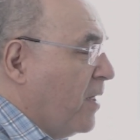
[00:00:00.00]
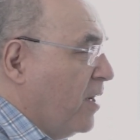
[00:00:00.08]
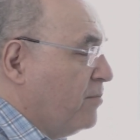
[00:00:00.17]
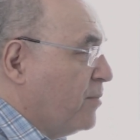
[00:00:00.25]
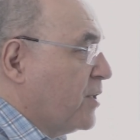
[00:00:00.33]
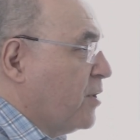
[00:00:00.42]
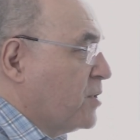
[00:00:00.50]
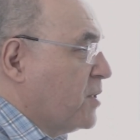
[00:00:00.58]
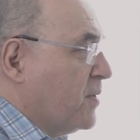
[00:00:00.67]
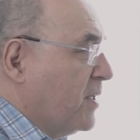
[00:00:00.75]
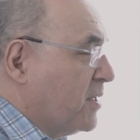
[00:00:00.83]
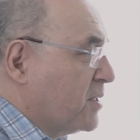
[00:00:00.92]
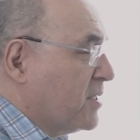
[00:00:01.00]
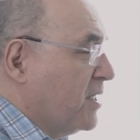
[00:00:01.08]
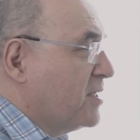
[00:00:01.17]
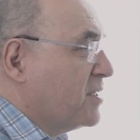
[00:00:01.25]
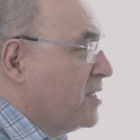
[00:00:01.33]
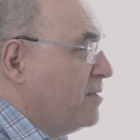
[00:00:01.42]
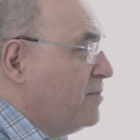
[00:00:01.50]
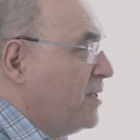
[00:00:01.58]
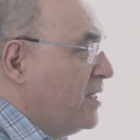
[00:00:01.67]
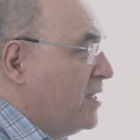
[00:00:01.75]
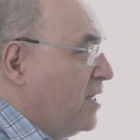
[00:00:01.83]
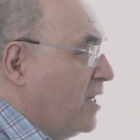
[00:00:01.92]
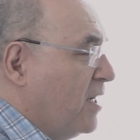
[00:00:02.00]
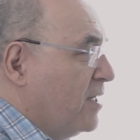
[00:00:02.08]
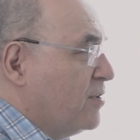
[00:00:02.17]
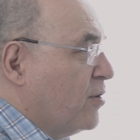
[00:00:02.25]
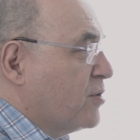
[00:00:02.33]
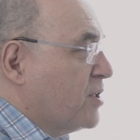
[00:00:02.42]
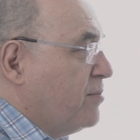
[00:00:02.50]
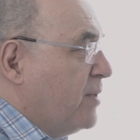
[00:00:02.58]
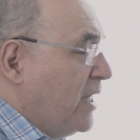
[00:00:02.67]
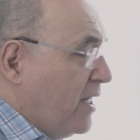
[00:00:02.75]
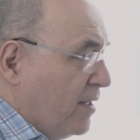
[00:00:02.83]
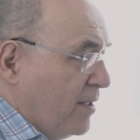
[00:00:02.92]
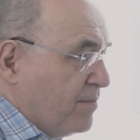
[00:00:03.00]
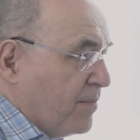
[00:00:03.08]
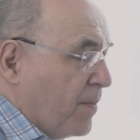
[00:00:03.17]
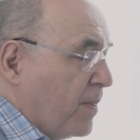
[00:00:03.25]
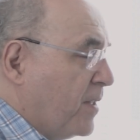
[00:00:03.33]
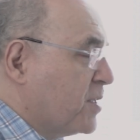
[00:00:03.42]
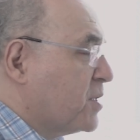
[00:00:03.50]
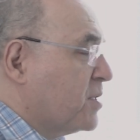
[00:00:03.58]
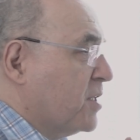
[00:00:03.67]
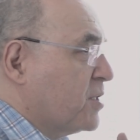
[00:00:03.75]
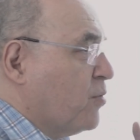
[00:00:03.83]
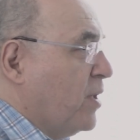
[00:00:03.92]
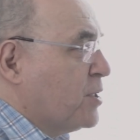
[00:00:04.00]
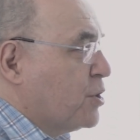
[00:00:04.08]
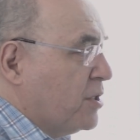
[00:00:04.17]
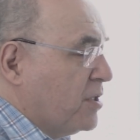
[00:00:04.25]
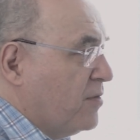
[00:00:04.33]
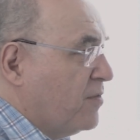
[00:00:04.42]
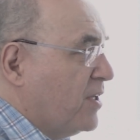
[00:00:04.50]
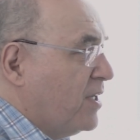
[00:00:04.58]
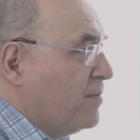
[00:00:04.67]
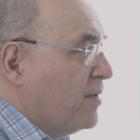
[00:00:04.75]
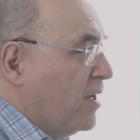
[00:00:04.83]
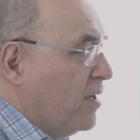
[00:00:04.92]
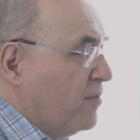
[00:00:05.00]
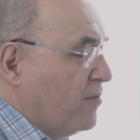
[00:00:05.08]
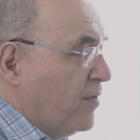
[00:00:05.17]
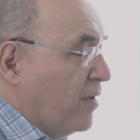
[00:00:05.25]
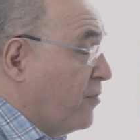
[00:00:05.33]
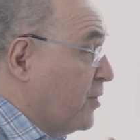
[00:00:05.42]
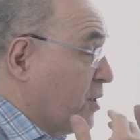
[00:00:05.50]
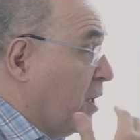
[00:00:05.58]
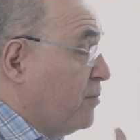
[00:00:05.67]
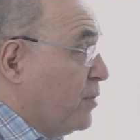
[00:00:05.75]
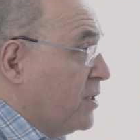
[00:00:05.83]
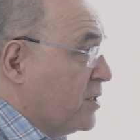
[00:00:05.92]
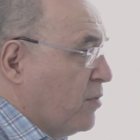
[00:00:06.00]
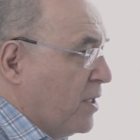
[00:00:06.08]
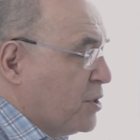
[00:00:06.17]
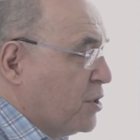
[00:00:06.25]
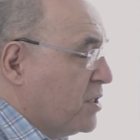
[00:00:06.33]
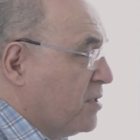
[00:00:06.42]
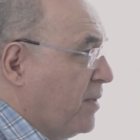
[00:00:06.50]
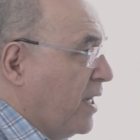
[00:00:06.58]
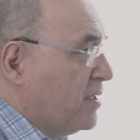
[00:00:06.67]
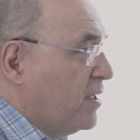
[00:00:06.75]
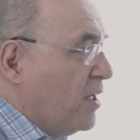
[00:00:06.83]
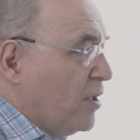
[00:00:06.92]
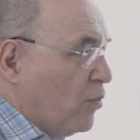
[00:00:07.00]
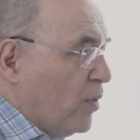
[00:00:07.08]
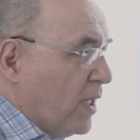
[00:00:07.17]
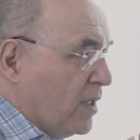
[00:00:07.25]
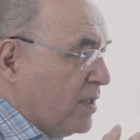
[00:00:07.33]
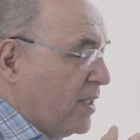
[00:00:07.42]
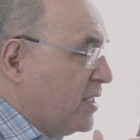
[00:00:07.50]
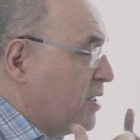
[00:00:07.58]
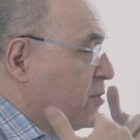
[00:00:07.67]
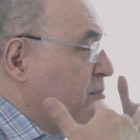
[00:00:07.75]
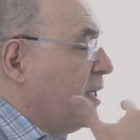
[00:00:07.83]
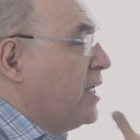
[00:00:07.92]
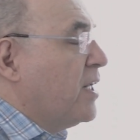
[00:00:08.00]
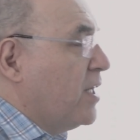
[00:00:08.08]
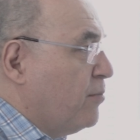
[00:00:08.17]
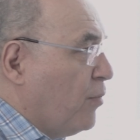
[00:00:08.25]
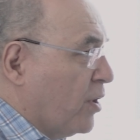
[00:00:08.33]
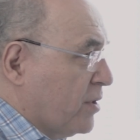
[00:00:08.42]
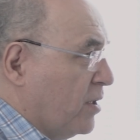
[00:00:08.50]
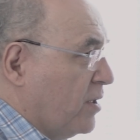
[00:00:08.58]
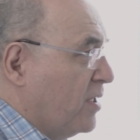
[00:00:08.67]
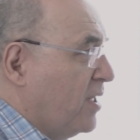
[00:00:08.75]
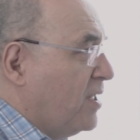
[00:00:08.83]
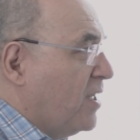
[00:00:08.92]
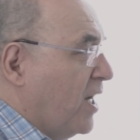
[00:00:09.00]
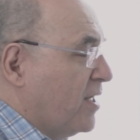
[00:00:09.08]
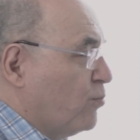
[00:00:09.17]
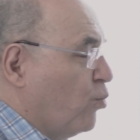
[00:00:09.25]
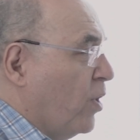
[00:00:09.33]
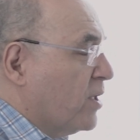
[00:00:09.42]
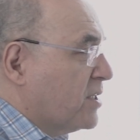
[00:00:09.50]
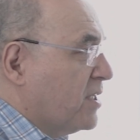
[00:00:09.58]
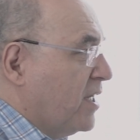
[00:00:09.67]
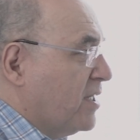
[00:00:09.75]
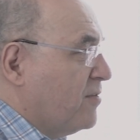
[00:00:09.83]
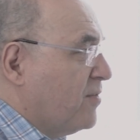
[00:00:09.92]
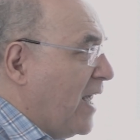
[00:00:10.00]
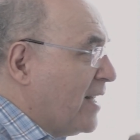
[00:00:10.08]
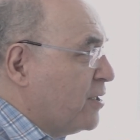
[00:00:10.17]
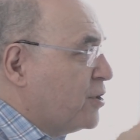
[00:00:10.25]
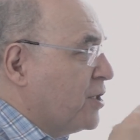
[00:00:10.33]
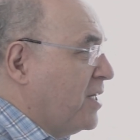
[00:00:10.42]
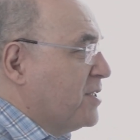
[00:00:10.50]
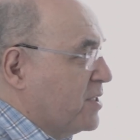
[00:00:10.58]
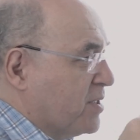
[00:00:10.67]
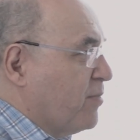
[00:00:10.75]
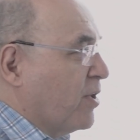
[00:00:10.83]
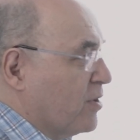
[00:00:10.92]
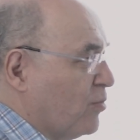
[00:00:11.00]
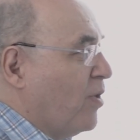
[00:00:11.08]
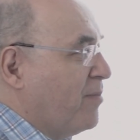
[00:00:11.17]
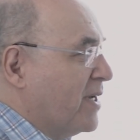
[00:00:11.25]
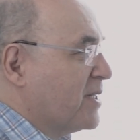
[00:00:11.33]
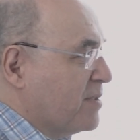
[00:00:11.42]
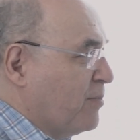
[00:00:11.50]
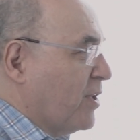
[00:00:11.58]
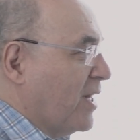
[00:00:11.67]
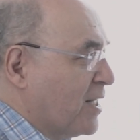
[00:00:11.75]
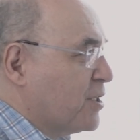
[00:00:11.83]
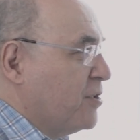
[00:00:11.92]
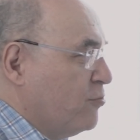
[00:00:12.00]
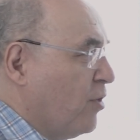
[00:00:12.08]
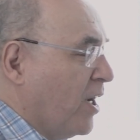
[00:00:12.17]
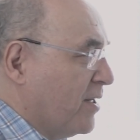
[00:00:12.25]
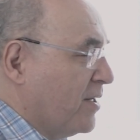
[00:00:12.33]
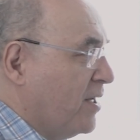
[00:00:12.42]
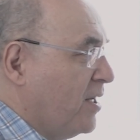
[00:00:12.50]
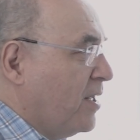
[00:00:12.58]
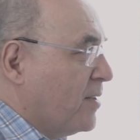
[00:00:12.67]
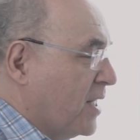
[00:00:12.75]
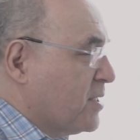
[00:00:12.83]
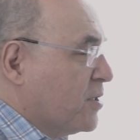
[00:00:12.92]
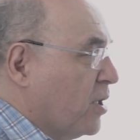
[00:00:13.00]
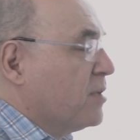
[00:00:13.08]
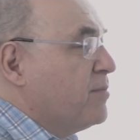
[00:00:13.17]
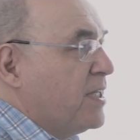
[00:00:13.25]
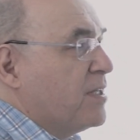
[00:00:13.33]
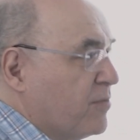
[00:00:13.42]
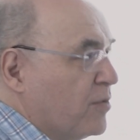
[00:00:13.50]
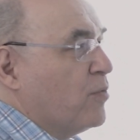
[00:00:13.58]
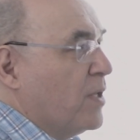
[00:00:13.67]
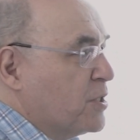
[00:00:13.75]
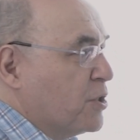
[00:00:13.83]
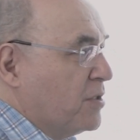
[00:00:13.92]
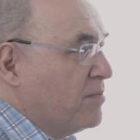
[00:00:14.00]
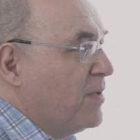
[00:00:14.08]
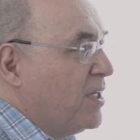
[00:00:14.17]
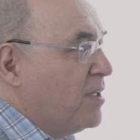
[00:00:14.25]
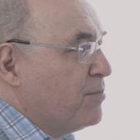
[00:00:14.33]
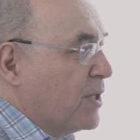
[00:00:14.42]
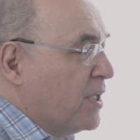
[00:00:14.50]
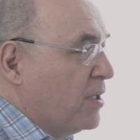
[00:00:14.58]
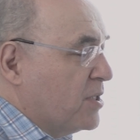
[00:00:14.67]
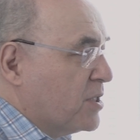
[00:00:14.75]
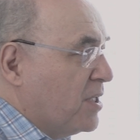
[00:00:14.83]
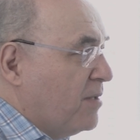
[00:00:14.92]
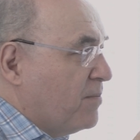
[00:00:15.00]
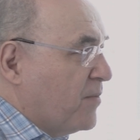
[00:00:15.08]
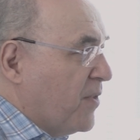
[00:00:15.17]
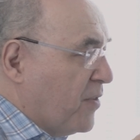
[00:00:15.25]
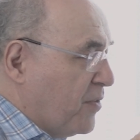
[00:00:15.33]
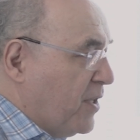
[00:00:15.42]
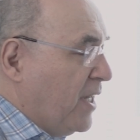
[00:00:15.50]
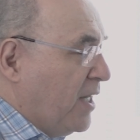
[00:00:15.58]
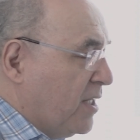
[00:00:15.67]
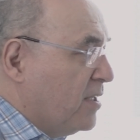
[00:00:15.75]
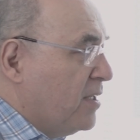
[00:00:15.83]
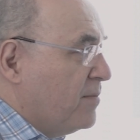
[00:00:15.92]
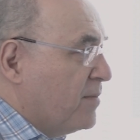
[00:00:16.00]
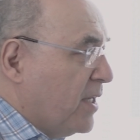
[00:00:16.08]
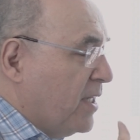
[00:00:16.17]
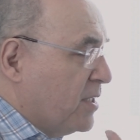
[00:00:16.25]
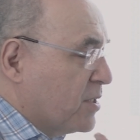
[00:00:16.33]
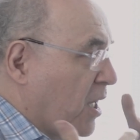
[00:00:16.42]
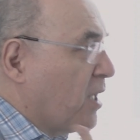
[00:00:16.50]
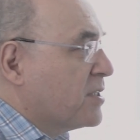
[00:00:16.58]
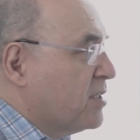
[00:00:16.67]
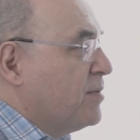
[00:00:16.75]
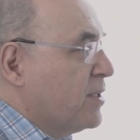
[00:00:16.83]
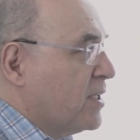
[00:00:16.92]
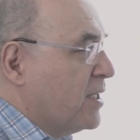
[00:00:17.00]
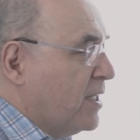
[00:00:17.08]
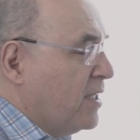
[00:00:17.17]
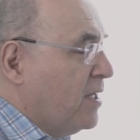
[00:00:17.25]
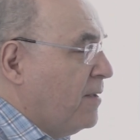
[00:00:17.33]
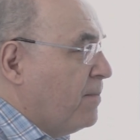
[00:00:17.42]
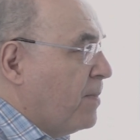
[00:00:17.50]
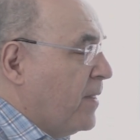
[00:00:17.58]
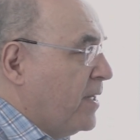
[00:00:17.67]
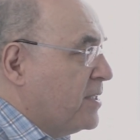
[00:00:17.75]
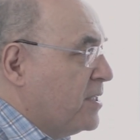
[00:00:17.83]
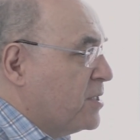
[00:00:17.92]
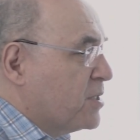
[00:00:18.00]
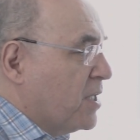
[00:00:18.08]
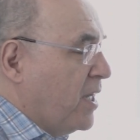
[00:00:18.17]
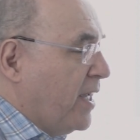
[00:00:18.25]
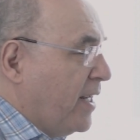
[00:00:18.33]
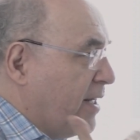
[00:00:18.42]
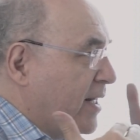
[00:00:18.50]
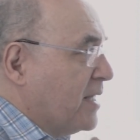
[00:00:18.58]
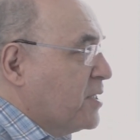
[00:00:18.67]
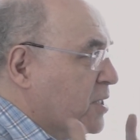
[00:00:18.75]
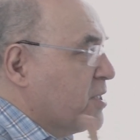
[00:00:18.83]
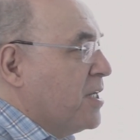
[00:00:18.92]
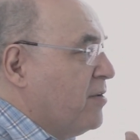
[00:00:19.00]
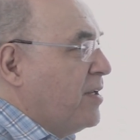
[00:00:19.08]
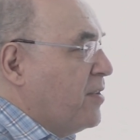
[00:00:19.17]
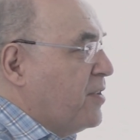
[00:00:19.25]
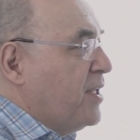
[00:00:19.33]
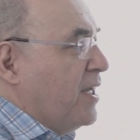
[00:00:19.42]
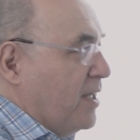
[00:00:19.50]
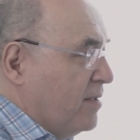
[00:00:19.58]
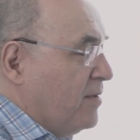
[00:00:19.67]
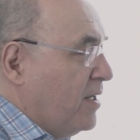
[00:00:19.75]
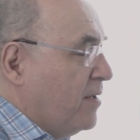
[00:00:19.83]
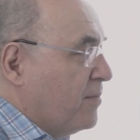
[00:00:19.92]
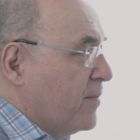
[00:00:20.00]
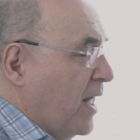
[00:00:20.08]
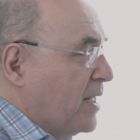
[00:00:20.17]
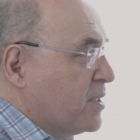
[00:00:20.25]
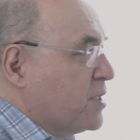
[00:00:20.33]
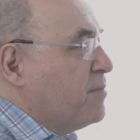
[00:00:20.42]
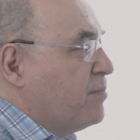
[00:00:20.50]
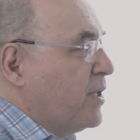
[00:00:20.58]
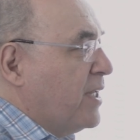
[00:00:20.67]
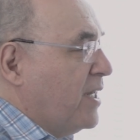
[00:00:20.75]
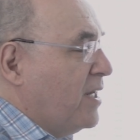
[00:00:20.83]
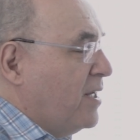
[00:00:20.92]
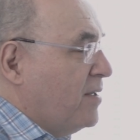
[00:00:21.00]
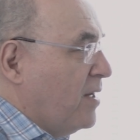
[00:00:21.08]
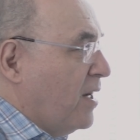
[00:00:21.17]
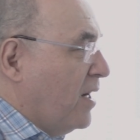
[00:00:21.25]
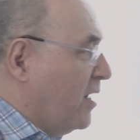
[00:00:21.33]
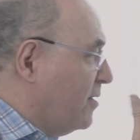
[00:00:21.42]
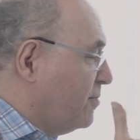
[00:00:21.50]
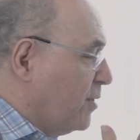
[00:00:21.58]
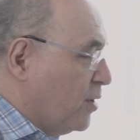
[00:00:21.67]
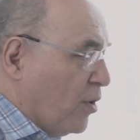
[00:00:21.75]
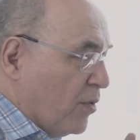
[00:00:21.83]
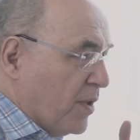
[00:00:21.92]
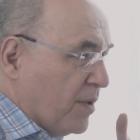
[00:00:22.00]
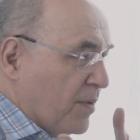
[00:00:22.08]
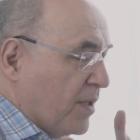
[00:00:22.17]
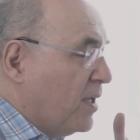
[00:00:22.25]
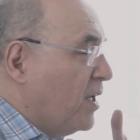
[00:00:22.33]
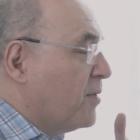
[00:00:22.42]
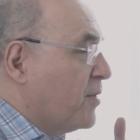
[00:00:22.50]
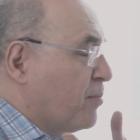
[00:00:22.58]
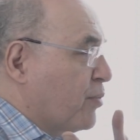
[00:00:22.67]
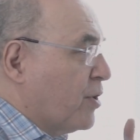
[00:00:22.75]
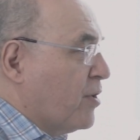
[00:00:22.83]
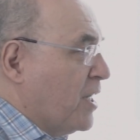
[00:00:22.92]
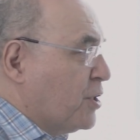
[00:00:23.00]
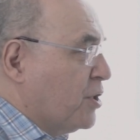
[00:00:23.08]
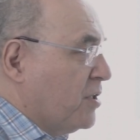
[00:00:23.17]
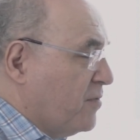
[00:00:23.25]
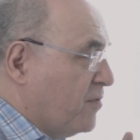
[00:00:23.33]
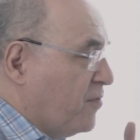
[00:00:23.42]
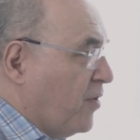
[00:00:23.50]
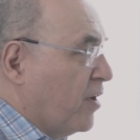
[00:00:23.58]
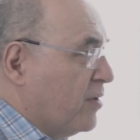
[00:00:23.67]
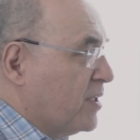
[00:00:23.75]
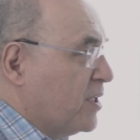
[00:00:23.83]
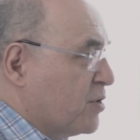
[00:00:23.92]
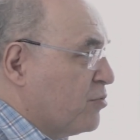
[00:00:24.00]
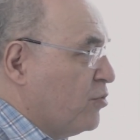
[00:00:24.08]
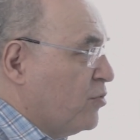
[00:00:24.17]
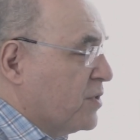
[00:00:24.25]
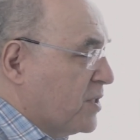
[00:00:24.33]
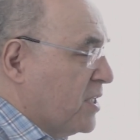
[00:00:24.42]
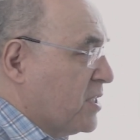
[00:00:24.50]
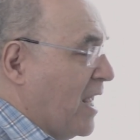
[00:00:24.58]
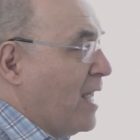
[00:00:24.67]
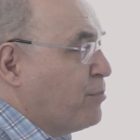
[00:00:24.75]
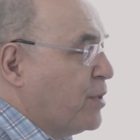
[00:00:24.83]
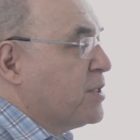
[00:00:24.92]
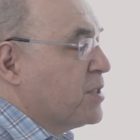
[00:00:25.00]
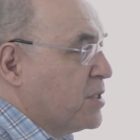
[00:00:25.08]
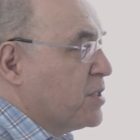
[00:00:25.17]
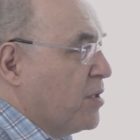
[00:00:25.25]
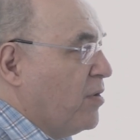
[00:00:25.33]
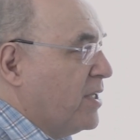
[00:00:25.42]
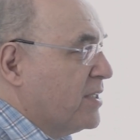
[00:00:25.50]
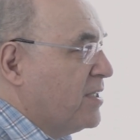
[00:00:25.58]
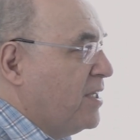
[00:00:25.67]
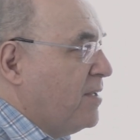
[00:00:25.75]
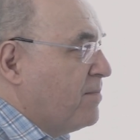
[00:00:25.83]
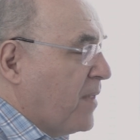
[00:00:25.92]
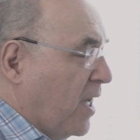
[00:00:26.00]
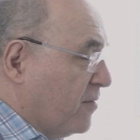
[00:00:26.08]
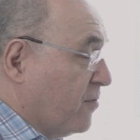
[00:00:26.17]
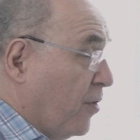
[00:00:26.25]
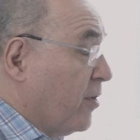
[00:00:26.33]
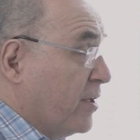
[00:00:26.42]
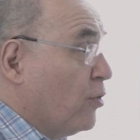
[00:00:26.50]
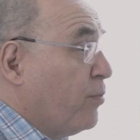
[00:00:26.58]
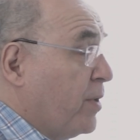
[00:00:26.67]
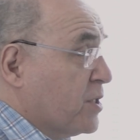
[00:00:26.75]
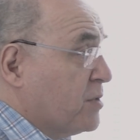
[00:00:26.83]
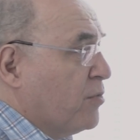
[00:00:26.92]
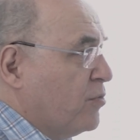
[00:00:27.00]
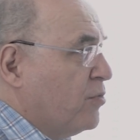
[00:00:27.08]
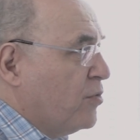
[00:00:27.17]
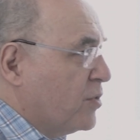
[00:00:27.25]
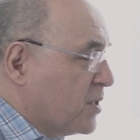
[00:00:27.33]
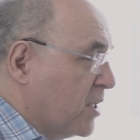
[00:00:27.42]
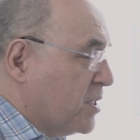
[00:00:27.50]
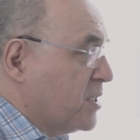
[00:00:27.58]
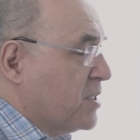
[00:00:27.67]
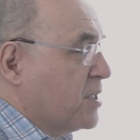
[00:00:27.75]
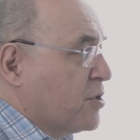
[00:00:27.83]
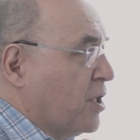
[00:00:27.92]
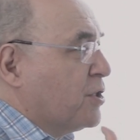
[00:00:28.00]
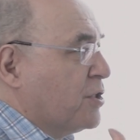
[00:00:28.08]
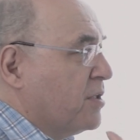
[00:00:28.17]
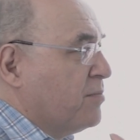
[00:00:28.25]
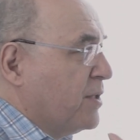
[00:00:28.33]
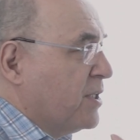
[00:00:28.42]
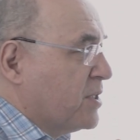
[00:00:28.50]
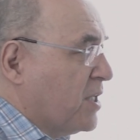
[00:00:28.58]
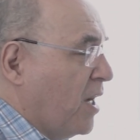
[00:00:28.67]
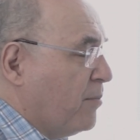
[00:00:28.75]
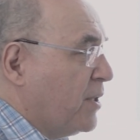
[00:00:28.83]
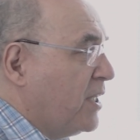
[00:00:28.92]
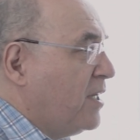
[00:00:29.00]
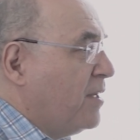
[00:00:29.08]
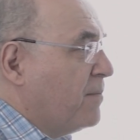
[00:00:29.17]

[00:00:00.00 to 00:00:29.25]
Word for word: Um, but those are things that, um, uh, you know, to me, this, this question of, of uh, for example, these questions about, well, it is merely a model and what kind of energizes the model, what makes the model actually run, that's not a meaningful question because the thing is ultimately it is a necessary thing that simply uh, you know the, the the progression of following these rules, this happens and so on, and following all possible rules, this is the structure that builds up.